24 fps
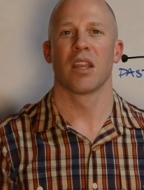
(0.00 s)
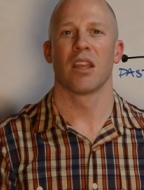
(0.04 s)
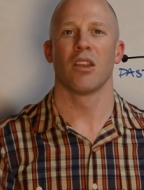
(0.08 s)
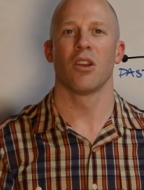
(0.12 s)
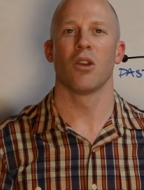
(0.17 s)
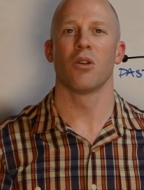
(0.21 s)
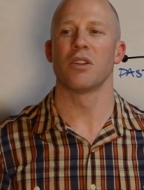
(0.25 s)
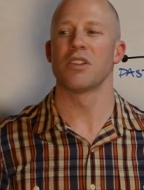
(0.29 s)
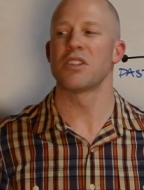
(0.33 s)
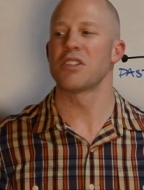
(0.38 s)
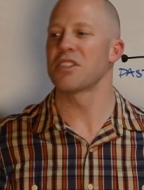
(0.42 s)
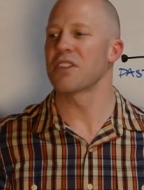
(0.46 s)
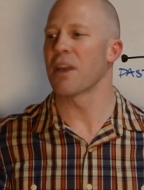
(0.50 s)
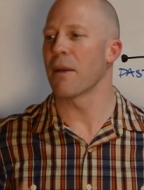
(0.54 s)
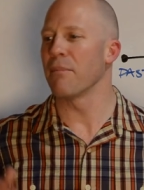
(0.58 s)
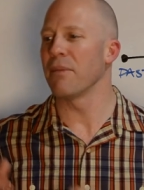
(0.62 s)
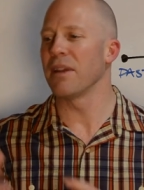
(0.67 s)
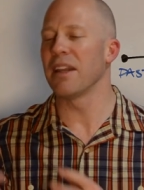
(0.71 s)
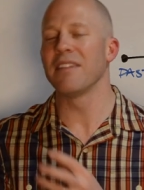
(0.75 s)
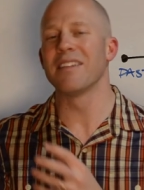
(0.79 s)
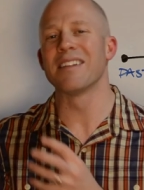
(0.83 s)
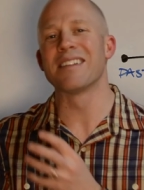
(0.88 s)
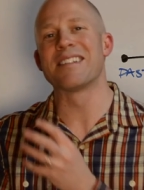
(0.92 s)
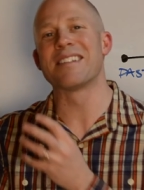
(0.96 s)
You know, and
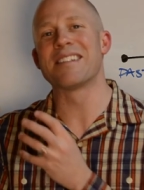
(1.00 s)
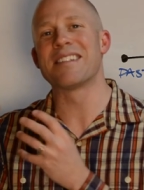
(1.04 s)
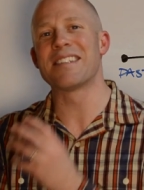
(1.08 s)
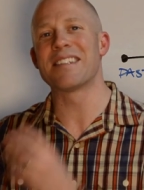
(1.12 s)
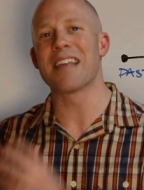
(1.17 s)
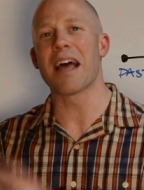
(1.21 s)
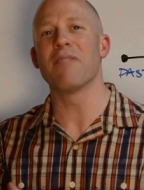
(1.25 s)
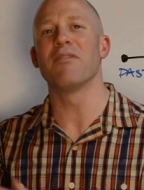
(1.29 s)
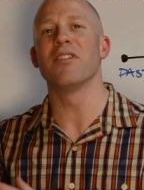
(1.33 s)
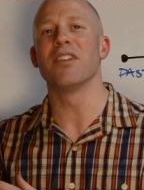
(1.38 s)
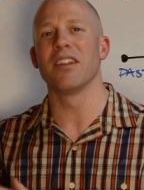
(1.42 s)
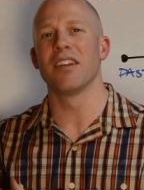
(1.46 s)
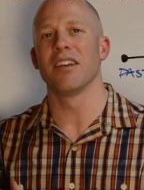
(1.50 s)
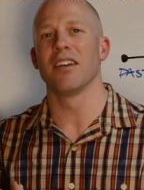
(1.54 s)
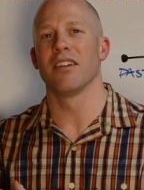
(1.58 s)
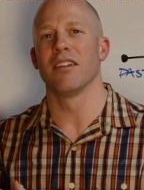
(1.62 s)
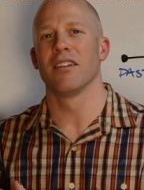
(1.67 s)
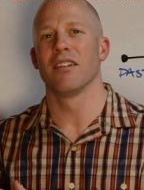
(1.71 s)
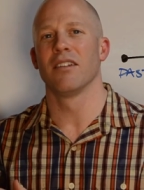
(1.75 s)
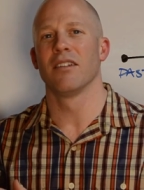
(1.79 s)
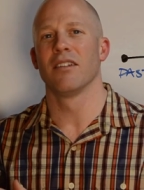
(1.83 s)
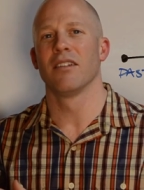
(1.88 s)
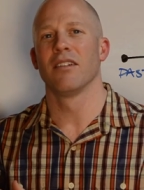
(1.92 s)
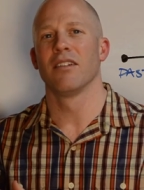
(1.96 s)
somebody that's seventy
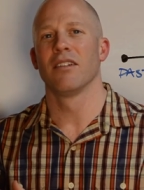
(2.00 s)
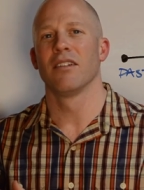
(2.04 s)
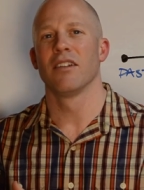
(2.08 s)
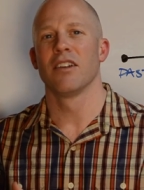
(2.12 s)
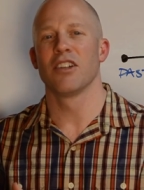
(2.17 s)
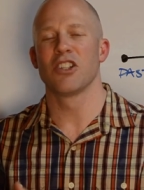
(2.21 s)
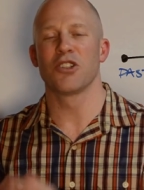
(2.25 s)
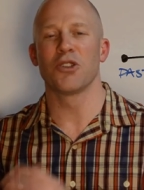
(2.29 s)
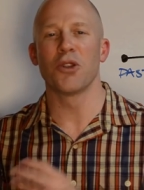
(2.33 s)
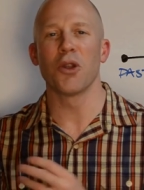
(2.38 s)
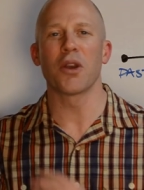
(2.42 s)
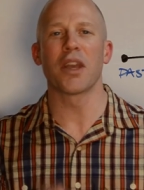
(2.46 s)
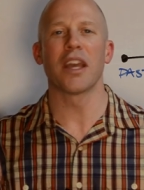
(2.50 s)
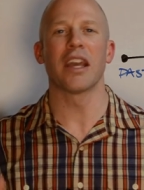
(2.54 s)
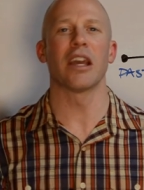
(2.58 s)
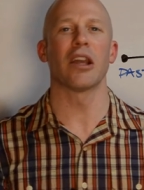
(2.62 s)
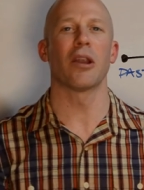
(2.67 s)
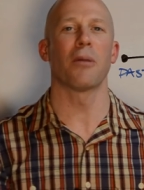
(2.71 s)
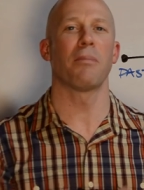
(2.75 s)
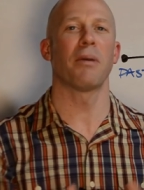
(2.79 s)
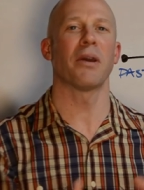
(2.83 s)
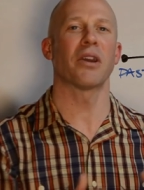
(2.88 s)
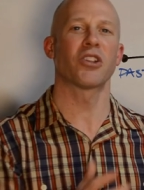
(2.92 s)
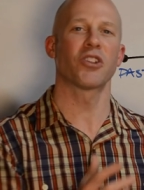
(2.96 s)
is looking
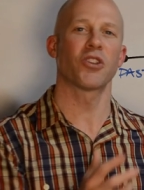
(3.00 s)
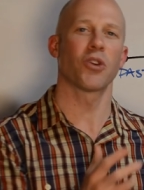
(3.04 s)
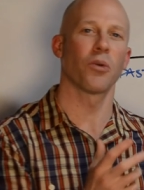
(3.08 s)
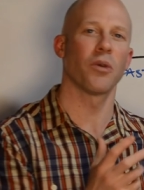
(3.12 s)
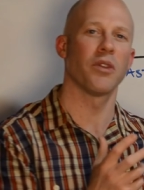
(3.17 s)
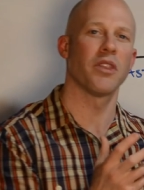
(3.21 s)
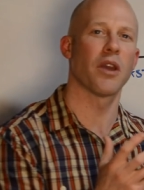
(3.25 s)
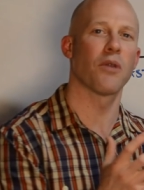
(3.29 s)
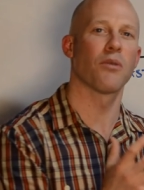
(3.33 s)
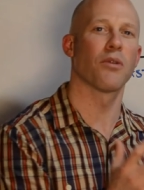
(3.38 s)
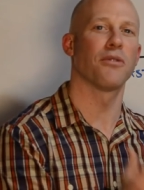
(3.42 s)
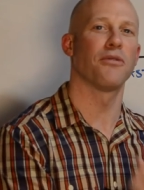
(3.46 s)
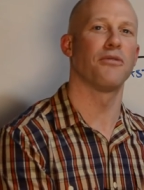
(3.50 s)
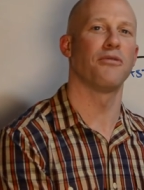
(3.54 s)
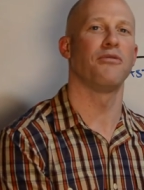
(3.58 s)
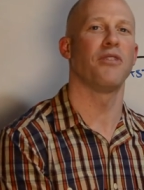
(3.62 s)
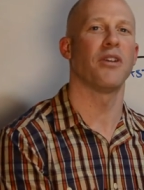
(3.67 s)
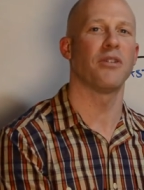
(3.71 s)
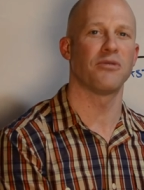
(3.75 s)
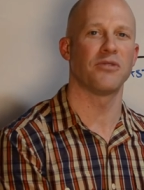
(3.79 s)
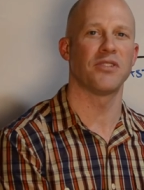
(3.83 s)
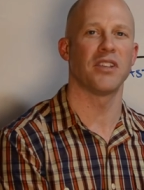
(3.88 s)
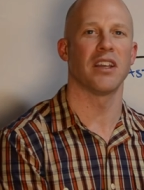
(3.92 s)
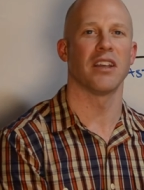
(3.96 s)
at a picture when they were
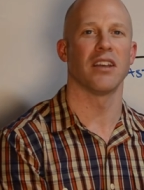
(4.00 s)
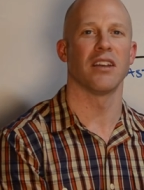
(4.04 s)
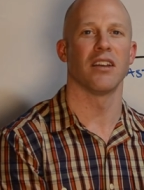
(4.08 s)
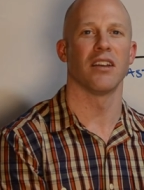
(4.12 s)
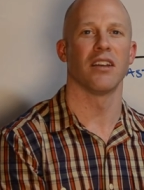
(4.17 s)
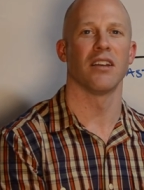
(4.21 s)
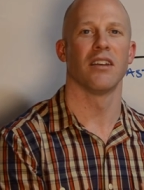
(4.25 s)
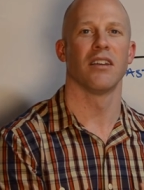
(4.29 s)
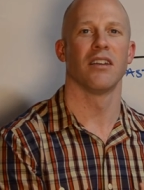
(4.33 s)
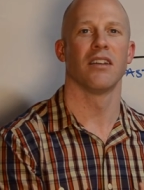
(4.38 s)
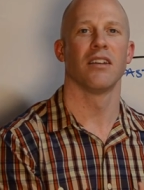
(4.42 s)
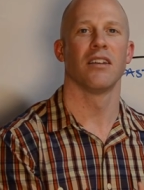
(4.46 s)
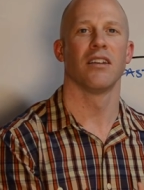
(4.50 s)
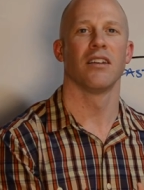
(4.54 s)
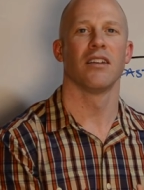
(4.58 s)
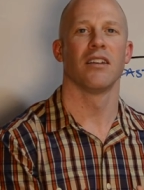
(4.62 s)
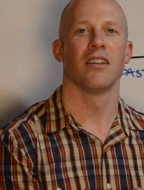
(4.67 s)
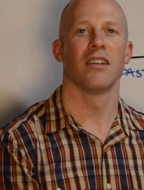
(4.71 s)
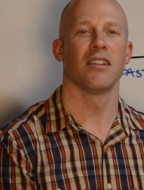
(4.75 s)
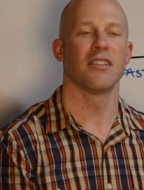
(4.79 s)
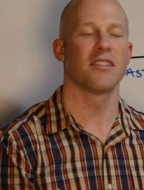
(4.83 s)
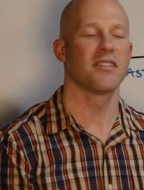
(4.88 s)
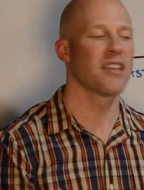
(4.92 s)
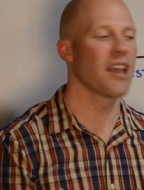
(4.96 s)
fifty
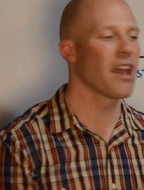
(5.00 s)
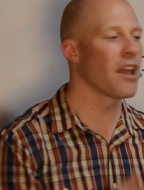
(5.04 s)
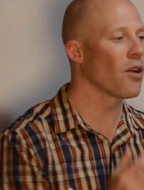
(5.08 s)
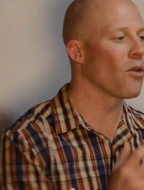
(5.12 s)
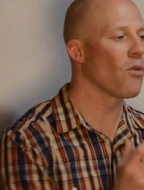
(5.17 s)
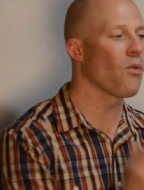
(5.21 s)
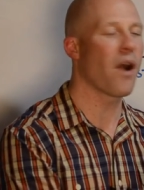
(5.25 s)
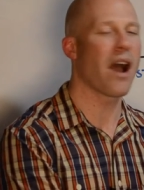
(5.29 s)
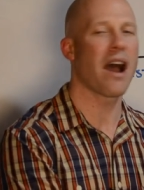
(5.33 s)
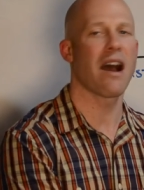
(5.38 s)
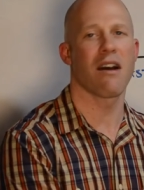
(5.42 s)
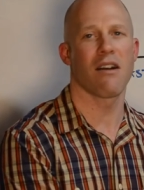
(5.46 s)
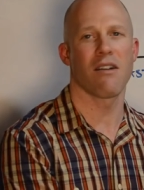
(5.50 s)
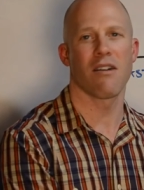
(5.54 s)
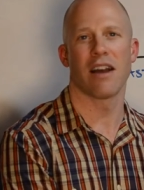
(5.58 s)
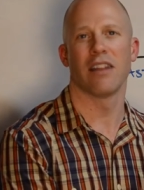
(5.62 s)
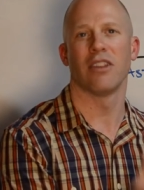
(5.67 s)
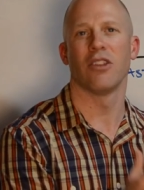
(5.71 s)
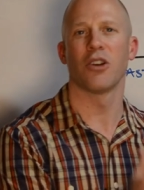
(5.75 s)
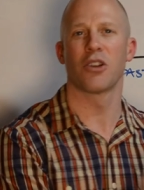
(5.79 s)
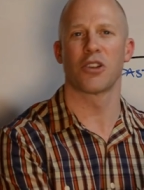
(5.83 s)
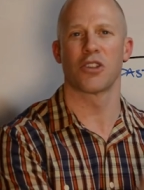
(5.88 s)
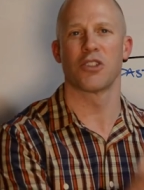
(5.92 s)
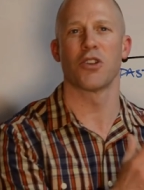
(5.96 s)
and saying, wow, I
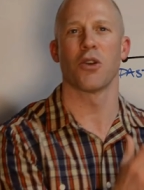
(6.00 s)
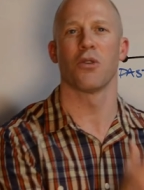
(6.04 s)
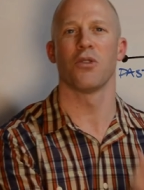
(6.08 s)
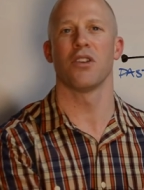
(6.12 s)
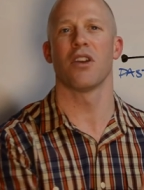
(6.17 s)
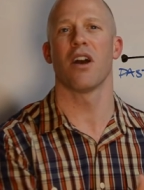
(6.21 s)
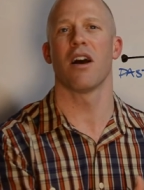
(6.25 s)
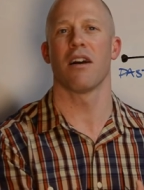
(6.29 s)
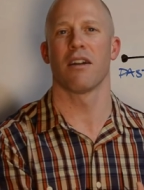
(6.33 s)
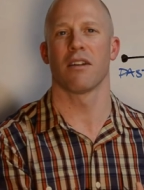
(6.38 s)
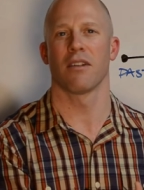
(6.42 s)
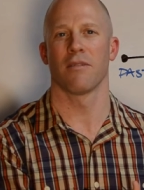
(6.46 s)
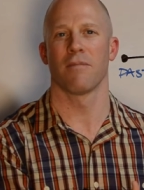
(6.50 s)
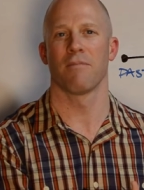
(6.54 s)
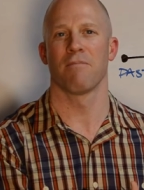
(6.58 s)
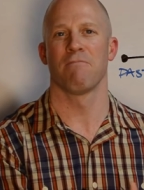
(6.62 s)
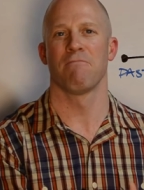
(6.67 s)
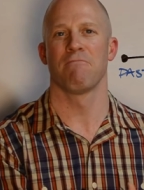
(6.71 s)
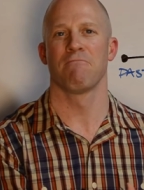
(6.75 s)
look so young.